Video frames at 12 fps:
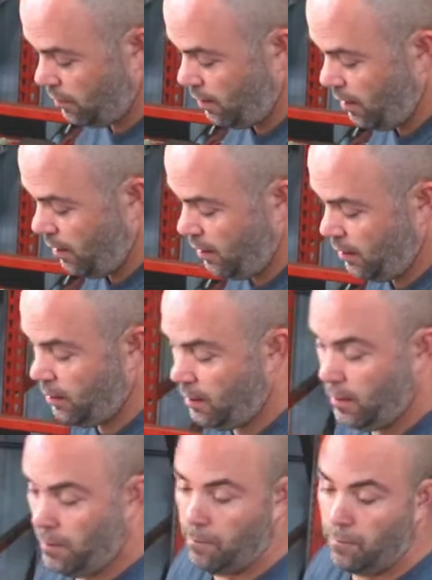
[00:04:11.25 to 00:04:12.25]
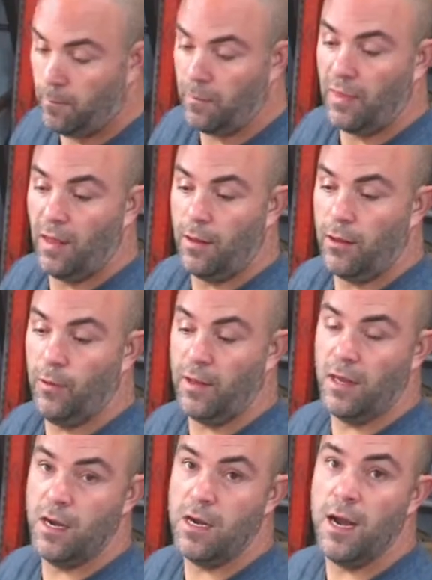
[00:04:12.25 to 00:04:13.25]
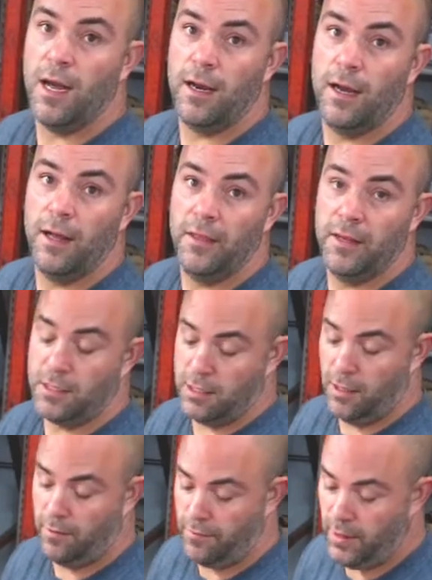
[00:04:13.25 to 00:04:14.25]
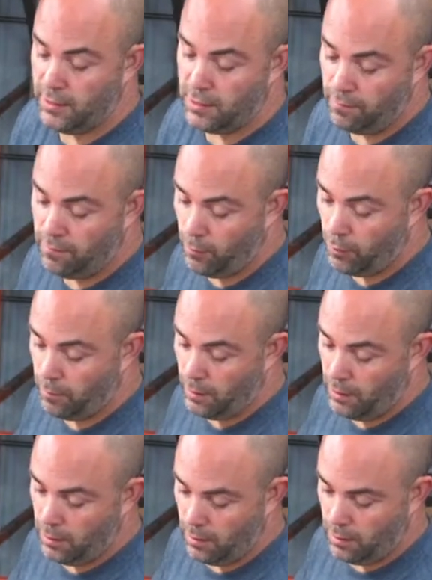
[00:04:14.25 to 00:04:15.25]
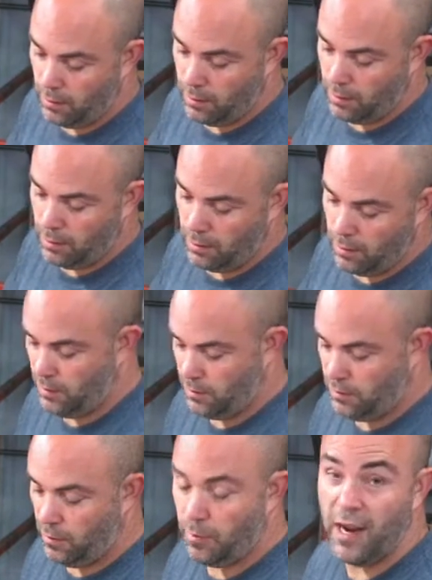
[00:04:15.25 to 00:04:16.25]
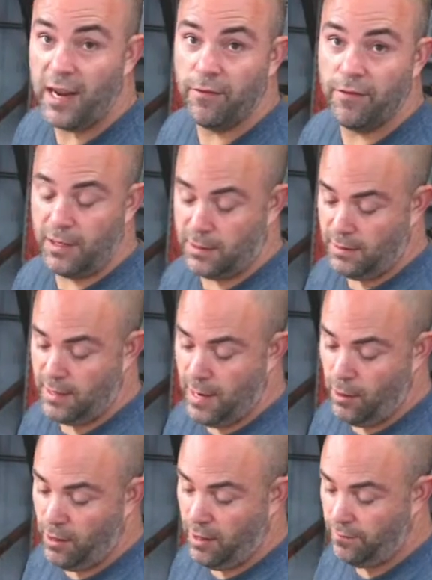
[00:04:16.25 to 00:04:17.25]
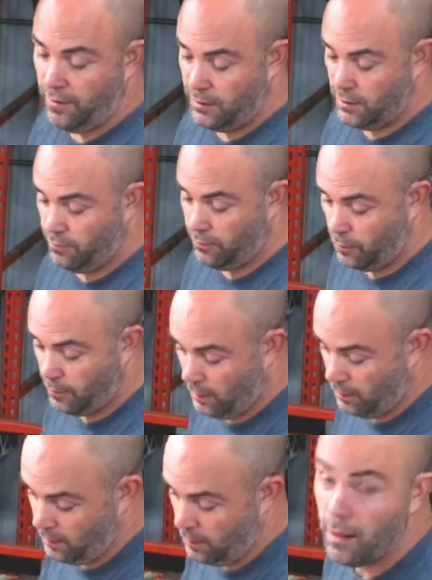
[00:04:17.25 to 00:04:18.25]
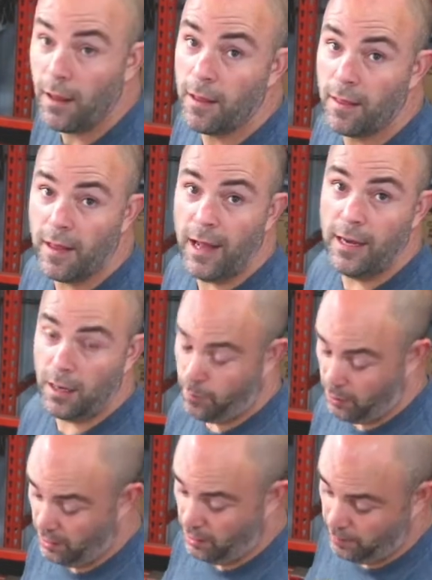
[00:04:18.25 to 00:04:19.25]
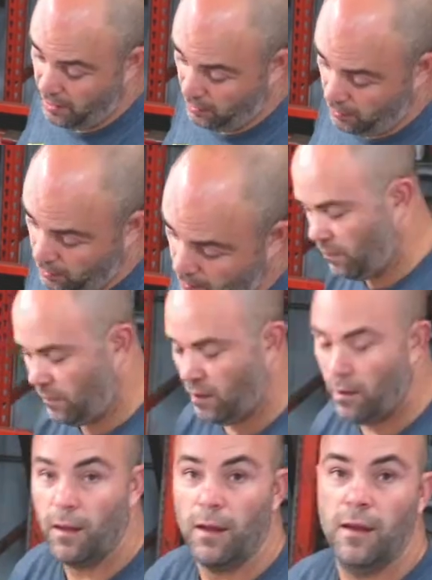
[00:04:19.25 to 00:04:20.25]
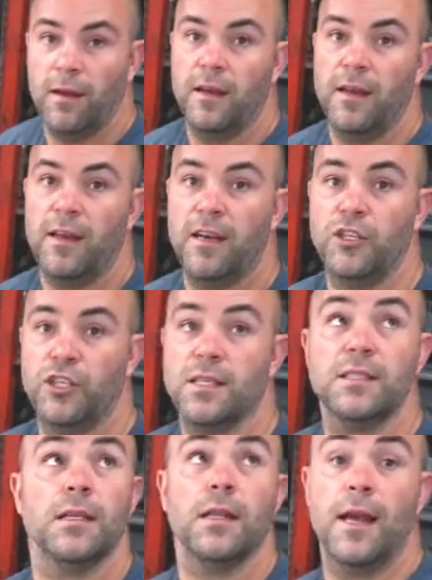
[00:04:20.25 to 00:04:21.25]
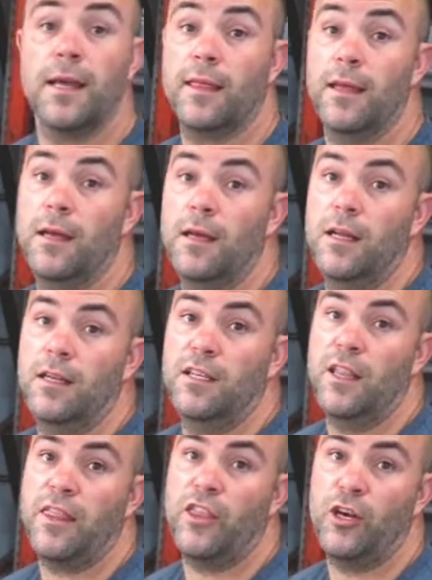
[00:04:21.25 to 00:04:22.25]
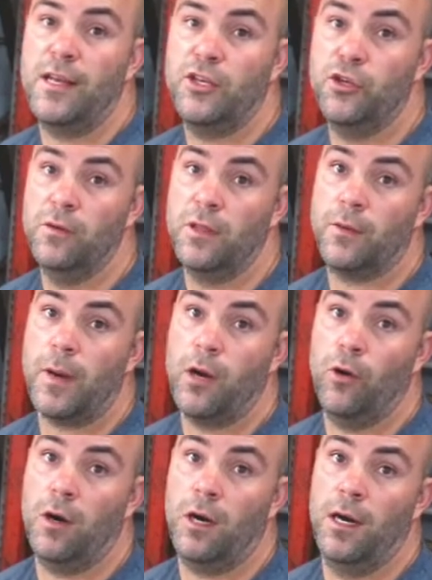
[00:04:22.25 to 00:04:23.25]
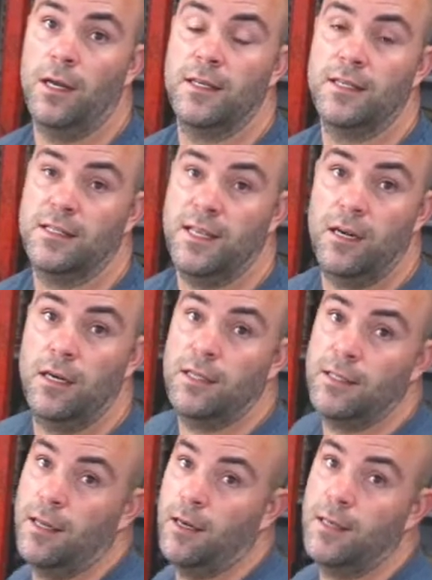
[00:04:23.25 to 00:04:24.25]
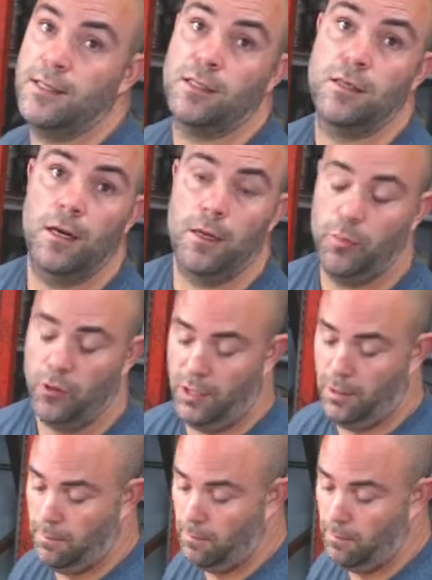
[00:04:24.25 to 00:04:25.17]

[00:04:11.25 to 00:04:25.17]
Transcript: And you want the nut on this facing forward. So the bracket faces down, nut faces forward. Then you can put in your male end. You can adjust the length to 32 and 3 quarter, center to center as a starting point.